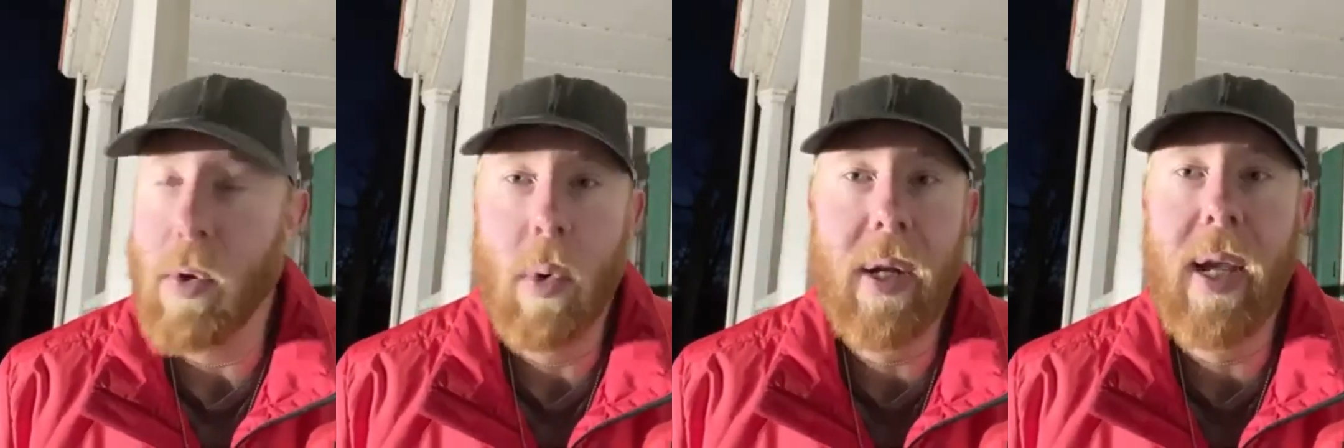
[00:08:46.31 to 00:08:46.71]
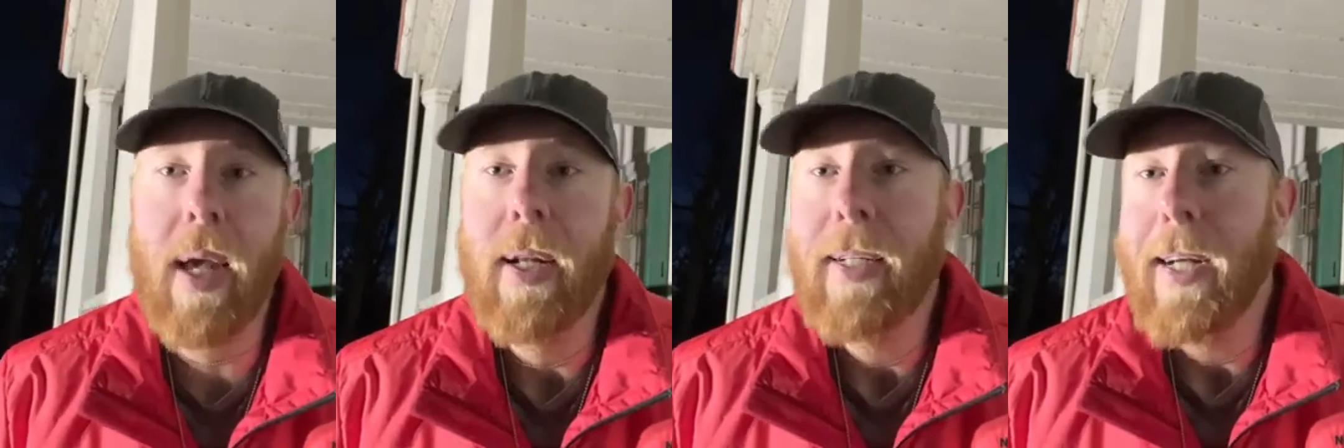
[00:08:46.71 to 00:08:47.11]
You want to
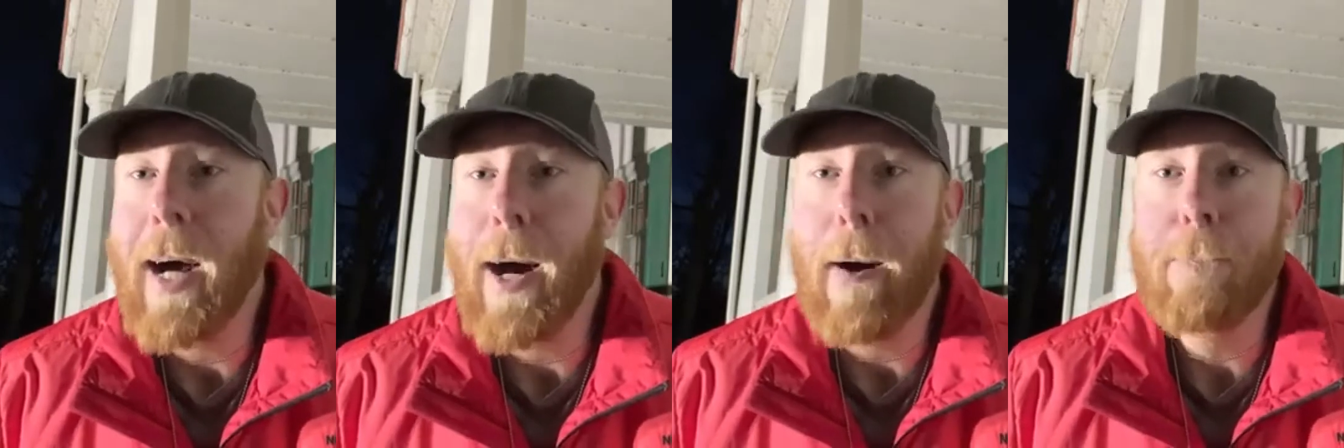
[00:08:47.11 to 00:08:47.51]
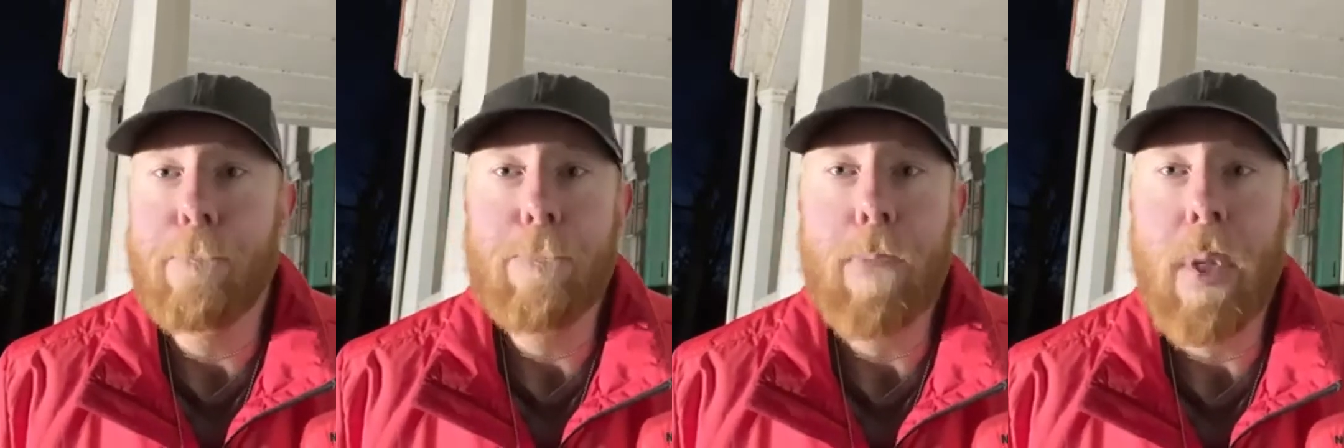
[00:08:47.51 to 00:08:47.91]
get
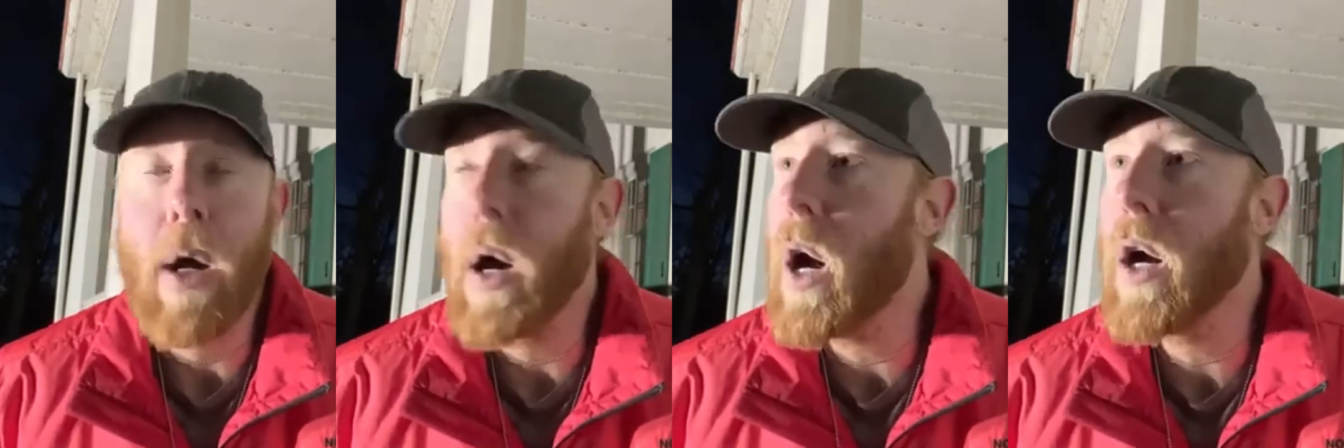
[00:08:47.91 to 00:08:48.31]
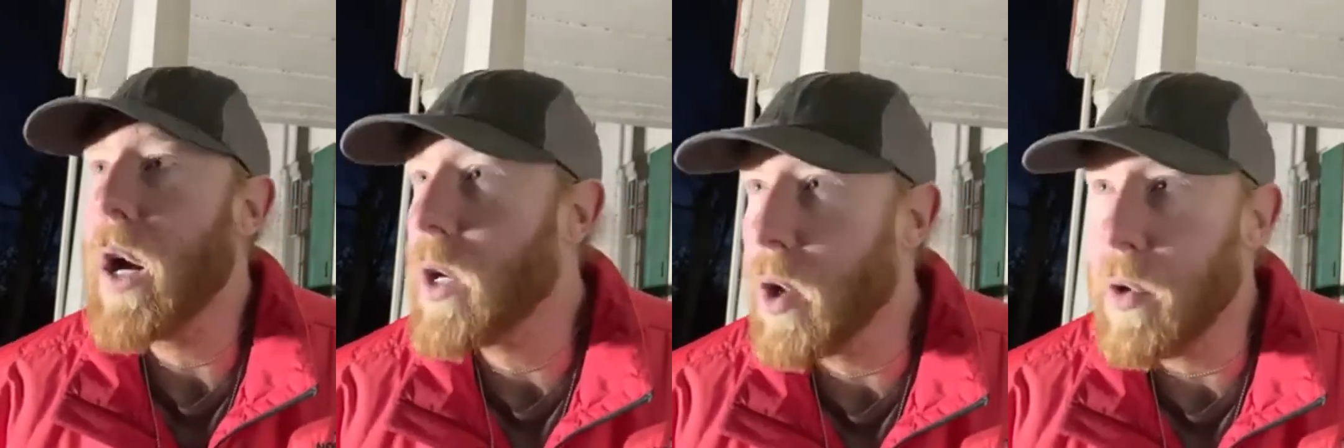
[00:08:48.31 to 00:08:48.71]

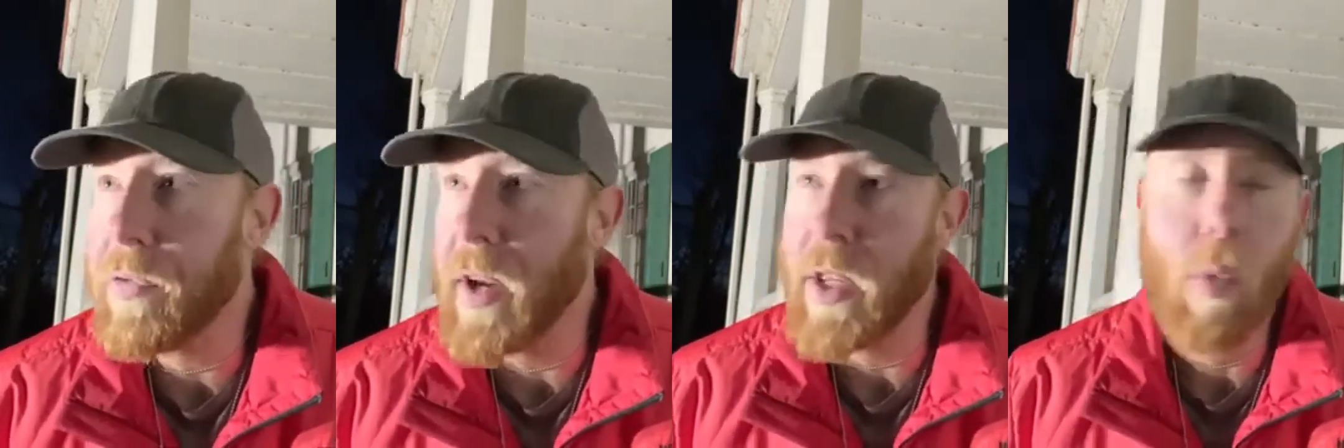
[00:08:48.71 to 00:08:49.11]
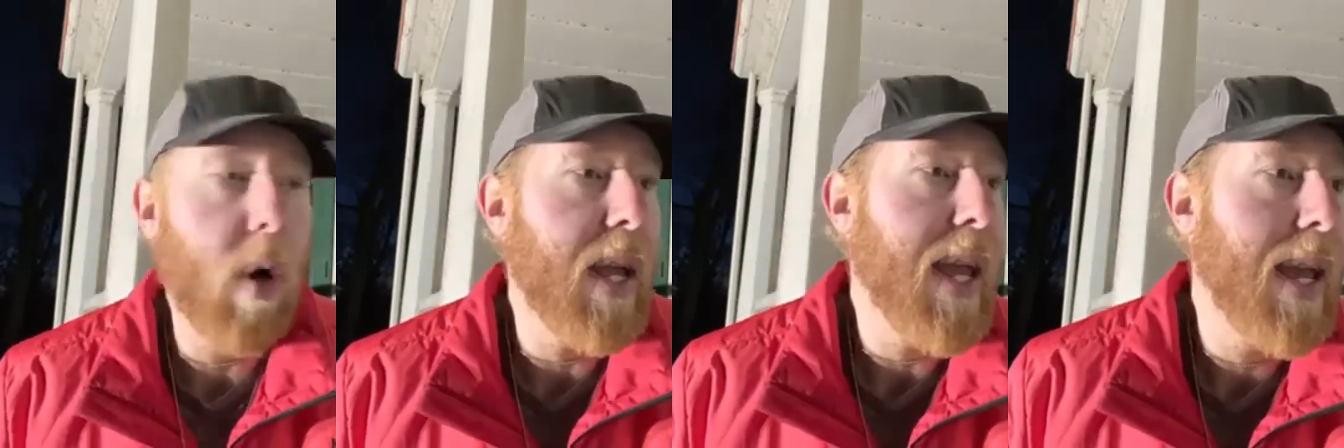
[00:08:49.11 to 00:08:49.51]
a girlfriend. You
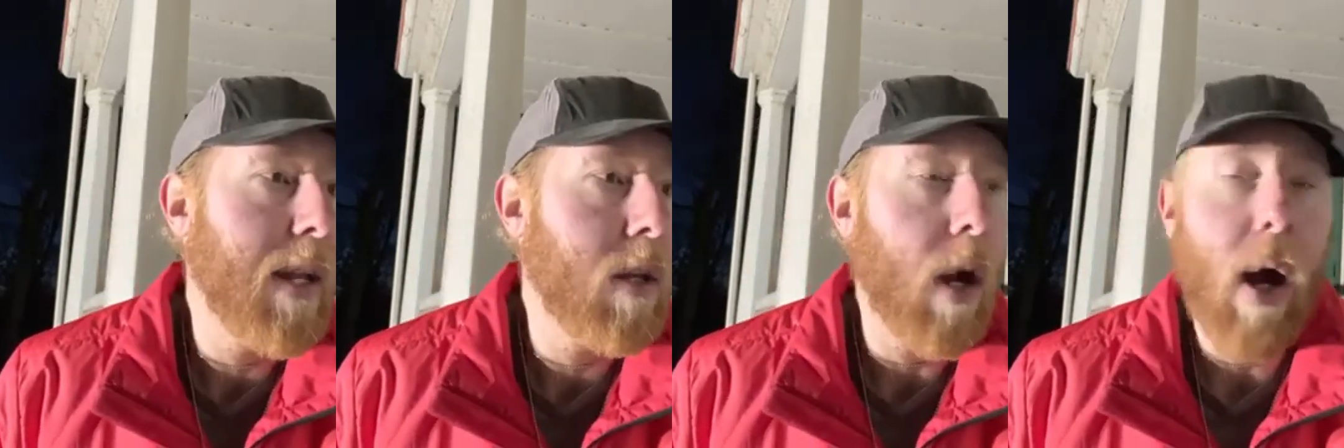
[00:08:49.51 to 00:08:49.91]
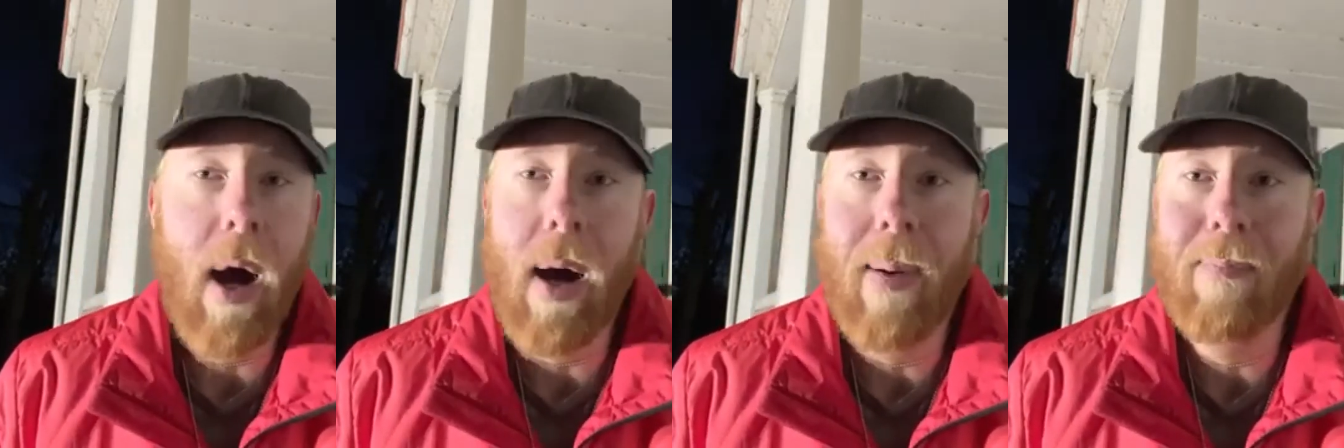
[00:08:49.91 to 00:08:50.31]
want to end
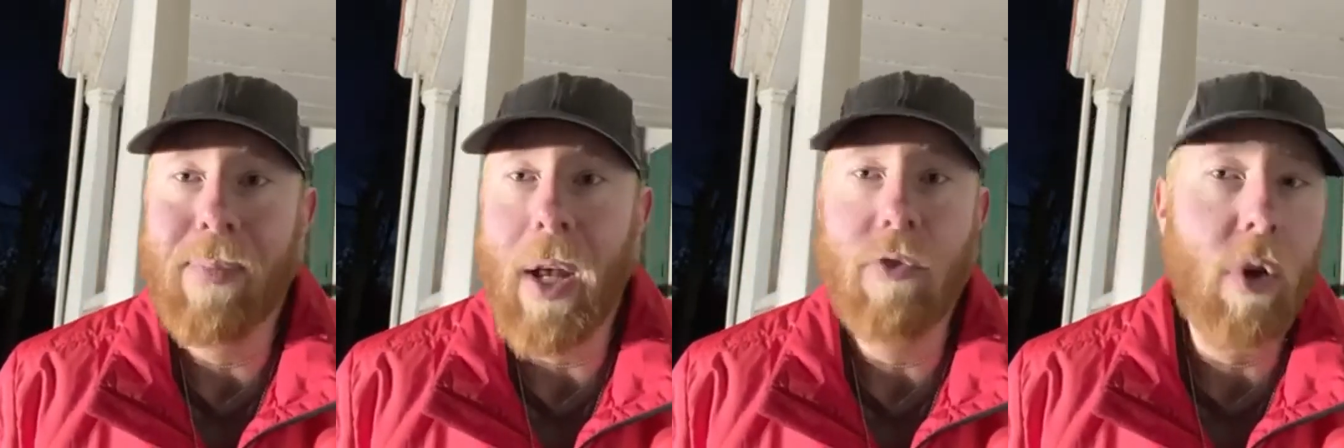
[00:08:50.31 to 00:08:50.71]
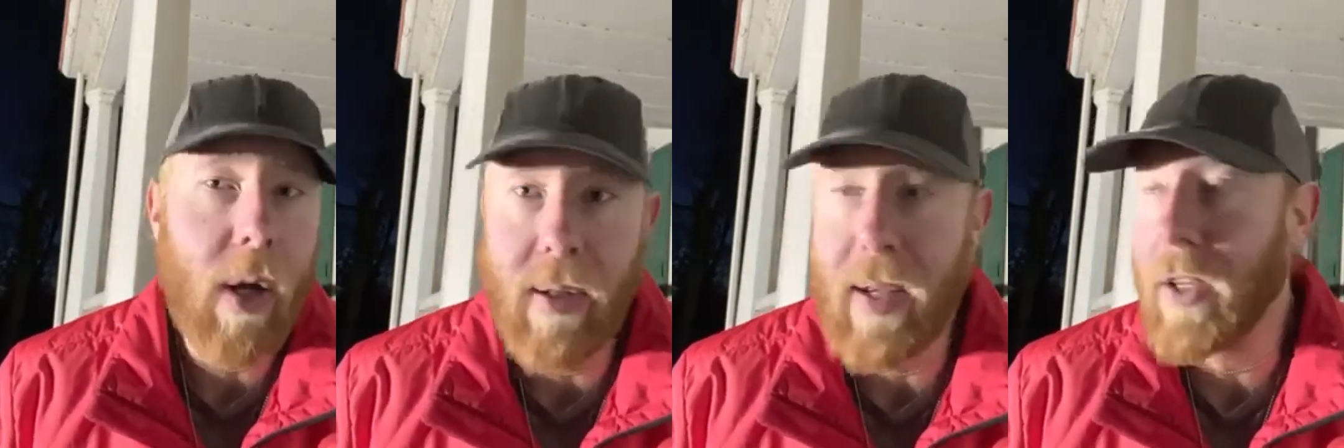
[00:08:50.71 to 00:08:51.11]
a
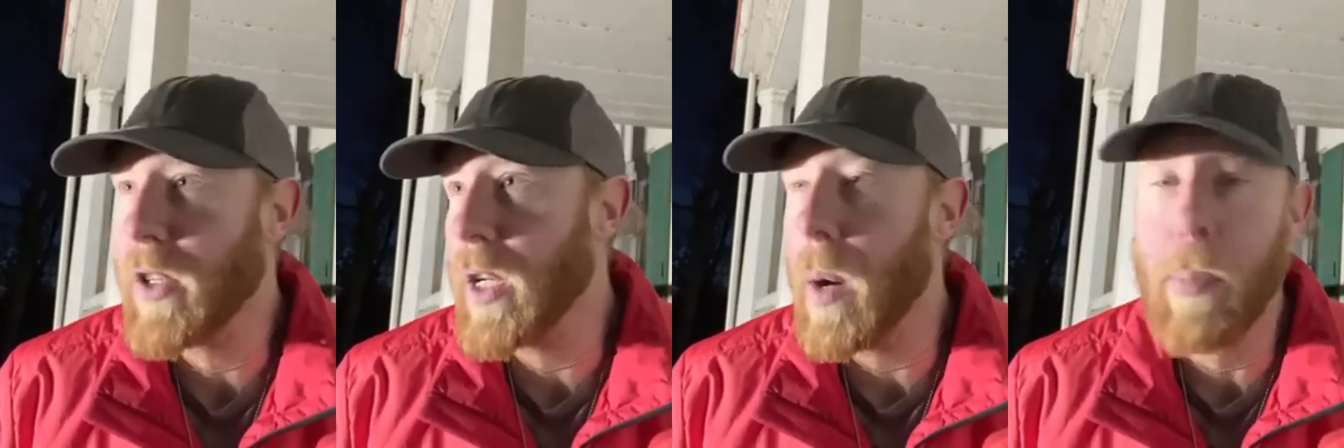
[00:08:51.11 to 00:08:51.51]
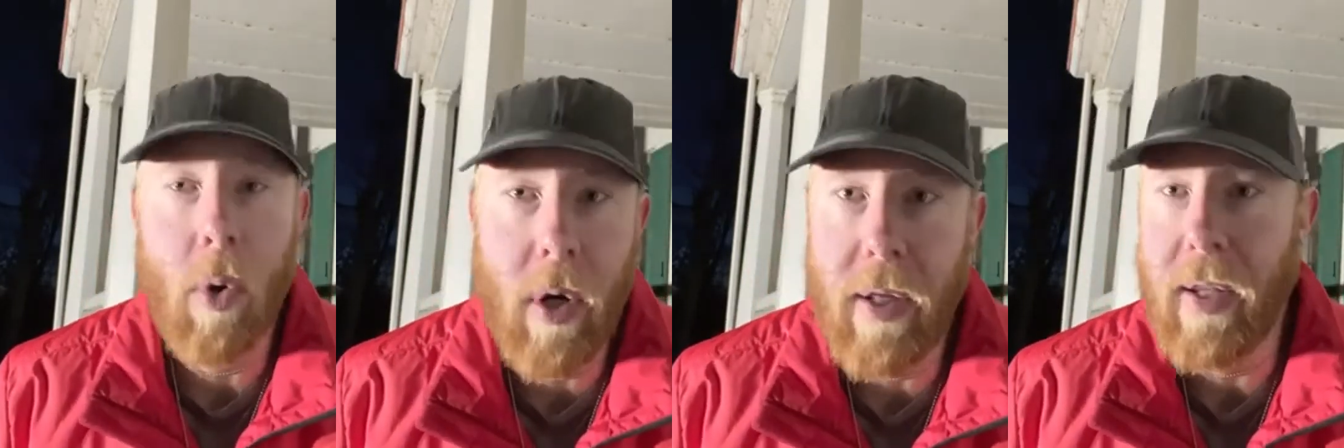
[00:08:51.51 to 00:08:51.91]
drug addiction, a
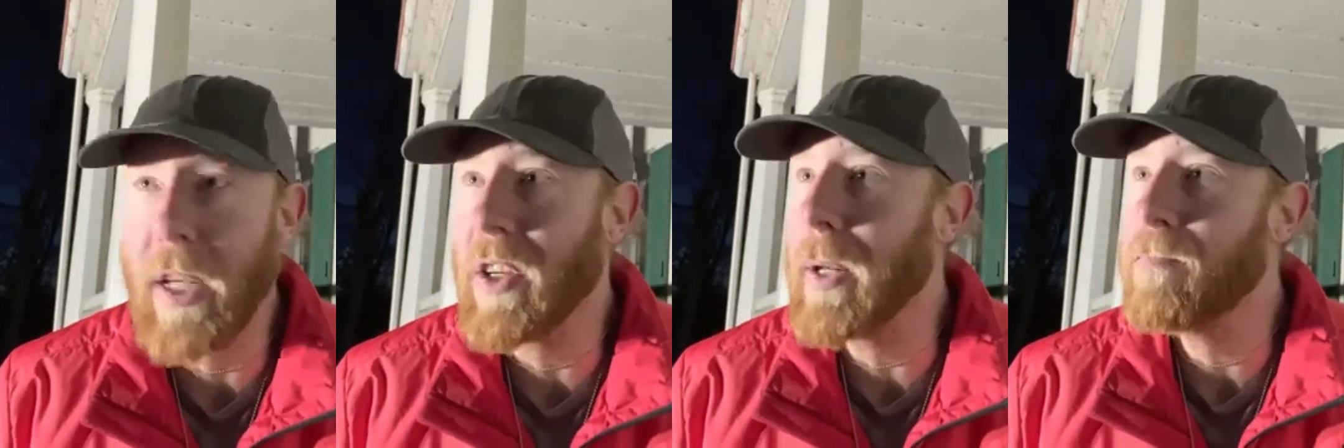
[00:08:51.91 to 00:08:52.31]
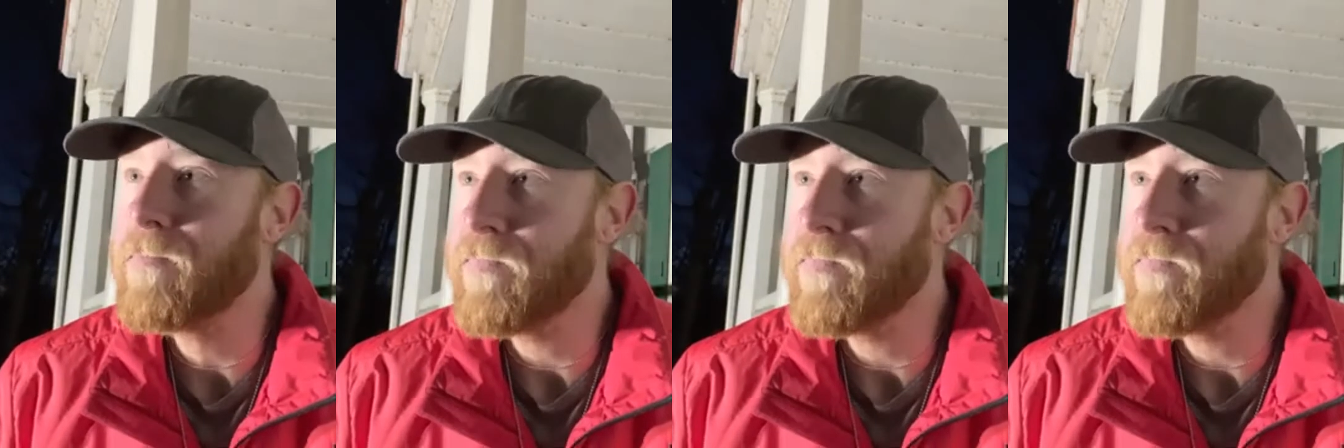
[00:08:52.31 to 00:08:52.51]
porn addiction.